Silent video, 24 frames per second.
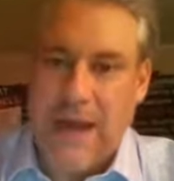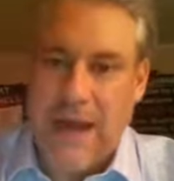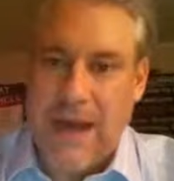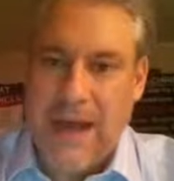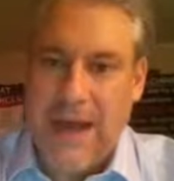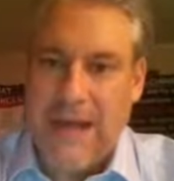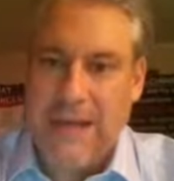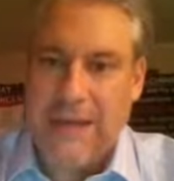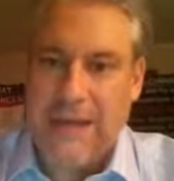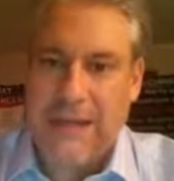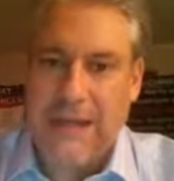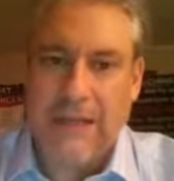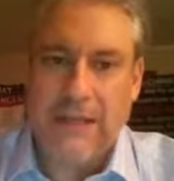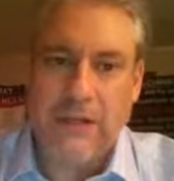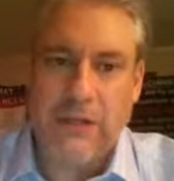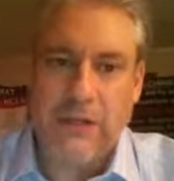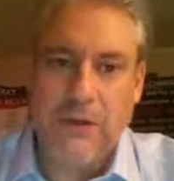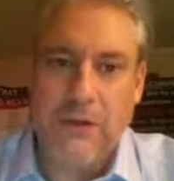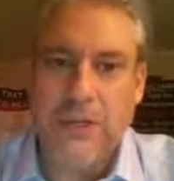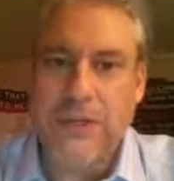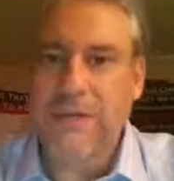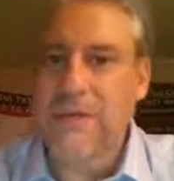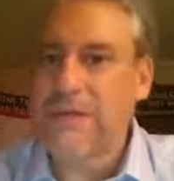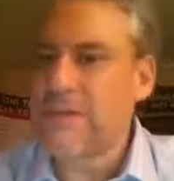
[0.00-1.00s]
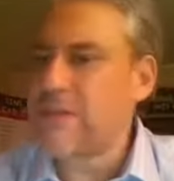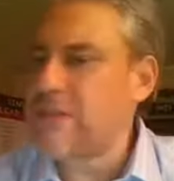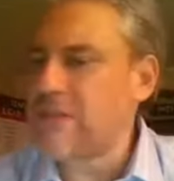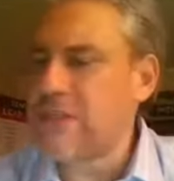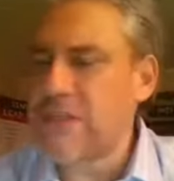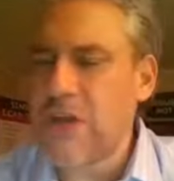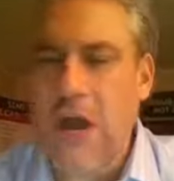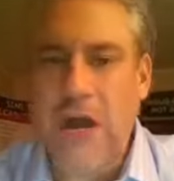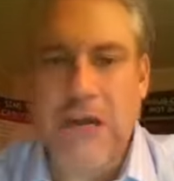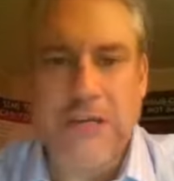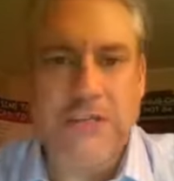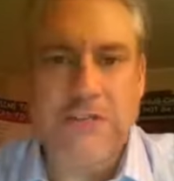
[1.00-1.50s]
Hallelujah. This is
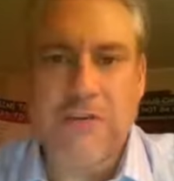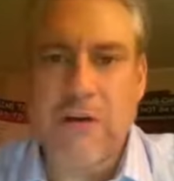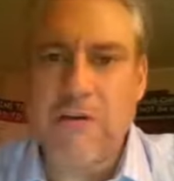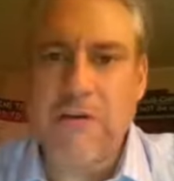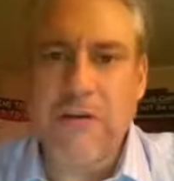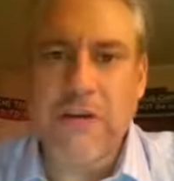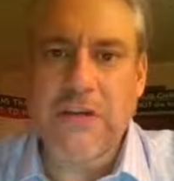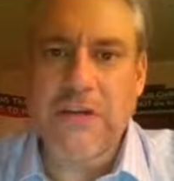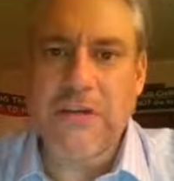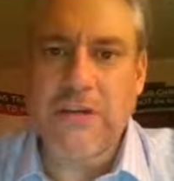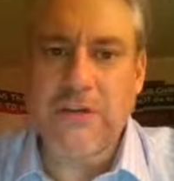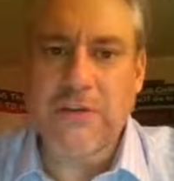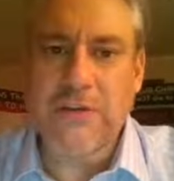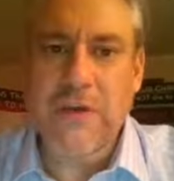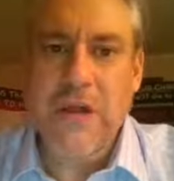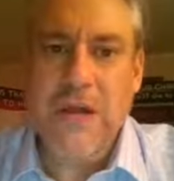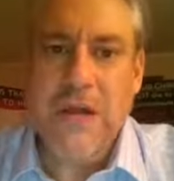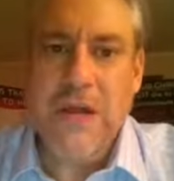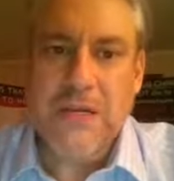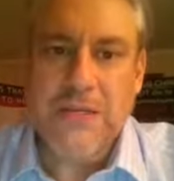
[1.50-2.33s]
contrary to